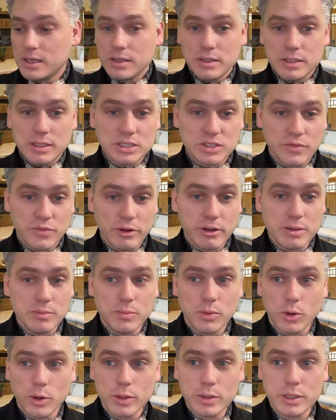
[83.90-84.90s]
is very
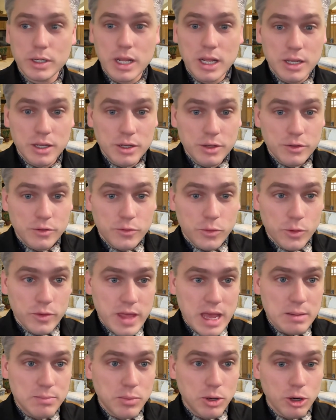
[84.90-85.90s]
important for
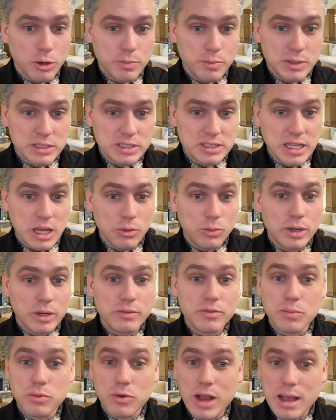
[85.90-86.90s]
that purpose. Now, one of
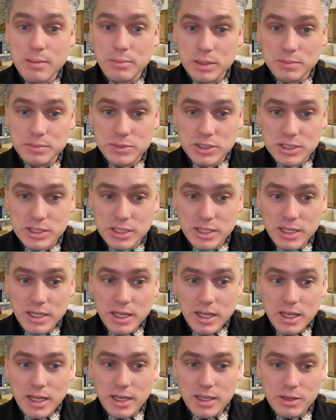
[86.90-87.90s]
the problems
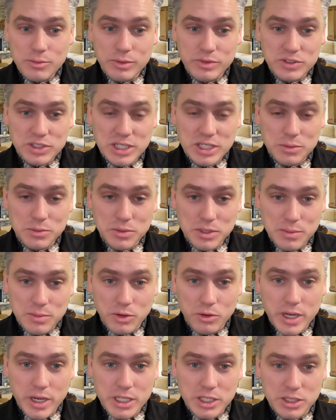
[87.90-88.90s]
that we've seen with
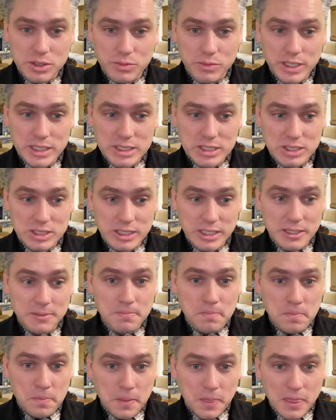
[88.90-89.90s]
immigration recently
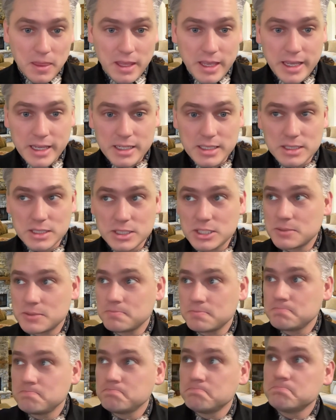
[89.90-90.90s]
is
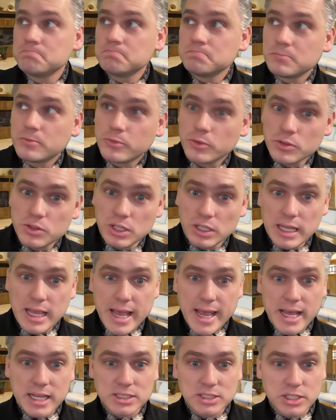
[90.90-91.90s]
for the
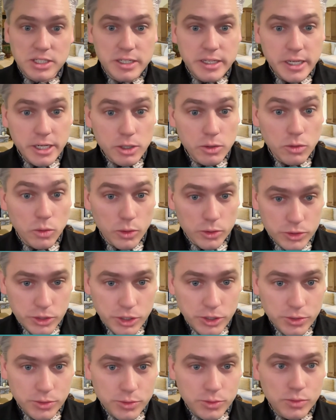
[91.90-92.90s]
last year or
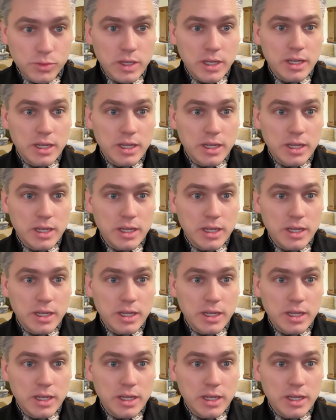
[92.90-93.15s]
two,